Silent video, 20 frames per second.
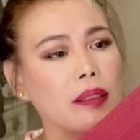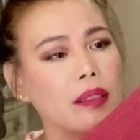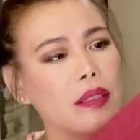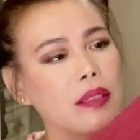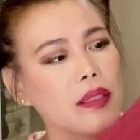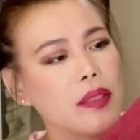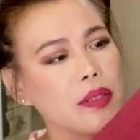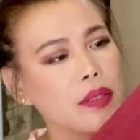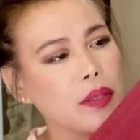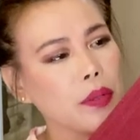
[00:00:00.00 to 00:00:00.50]

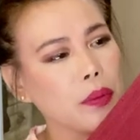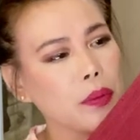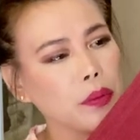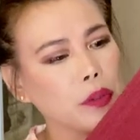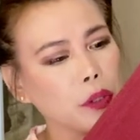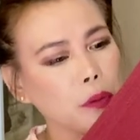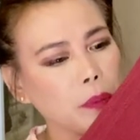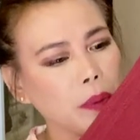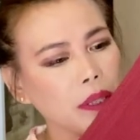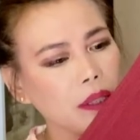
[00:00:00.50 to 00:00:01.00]
so
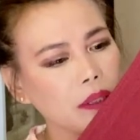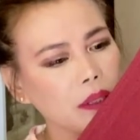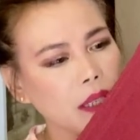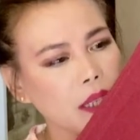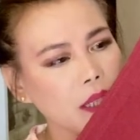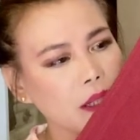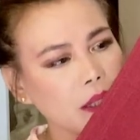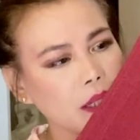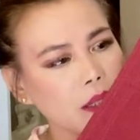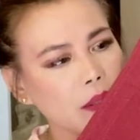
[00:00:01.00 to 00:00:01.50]
to
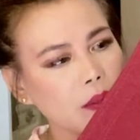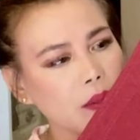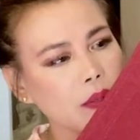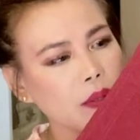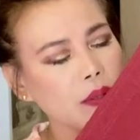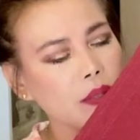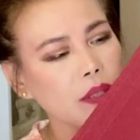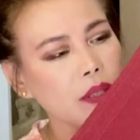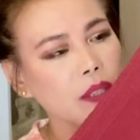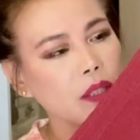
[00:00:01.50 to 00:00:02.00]
maintain
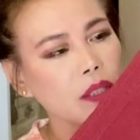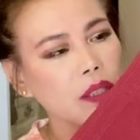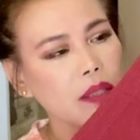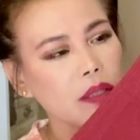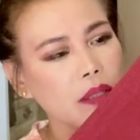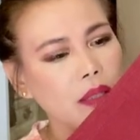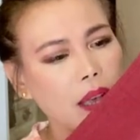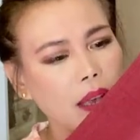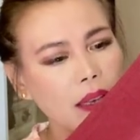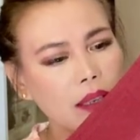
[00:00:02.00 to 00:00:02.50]
its
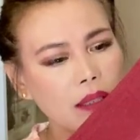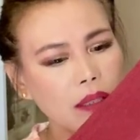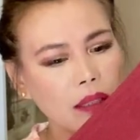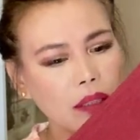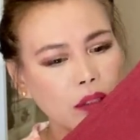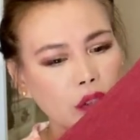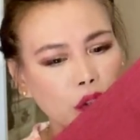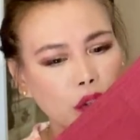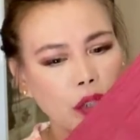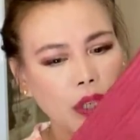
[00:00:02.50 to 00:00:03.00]
size
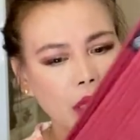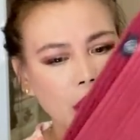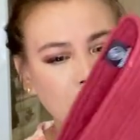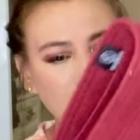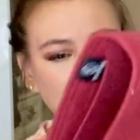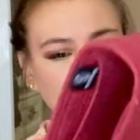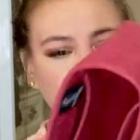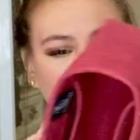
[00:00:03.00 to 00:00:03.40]
and shape,